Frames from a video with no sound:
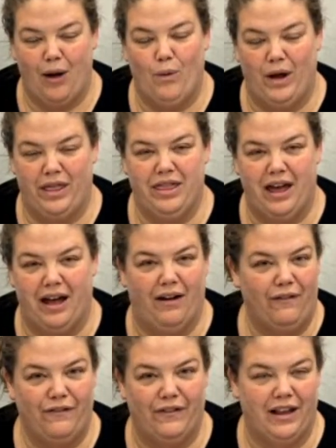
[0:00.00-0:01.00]
with the
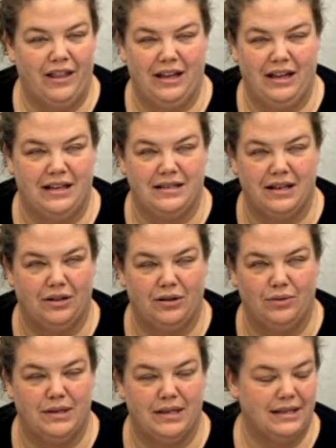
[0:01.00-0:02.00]
elf, and I think he's gonna
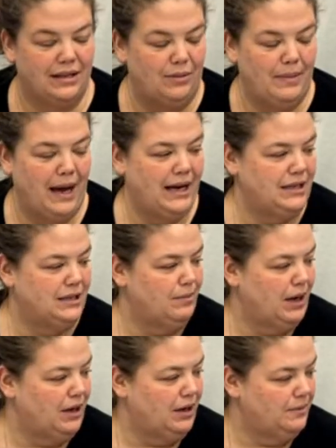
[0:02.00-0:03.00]
lose his little mind
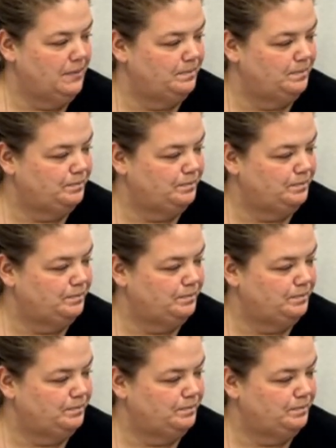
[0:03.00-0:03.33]
tomorrow.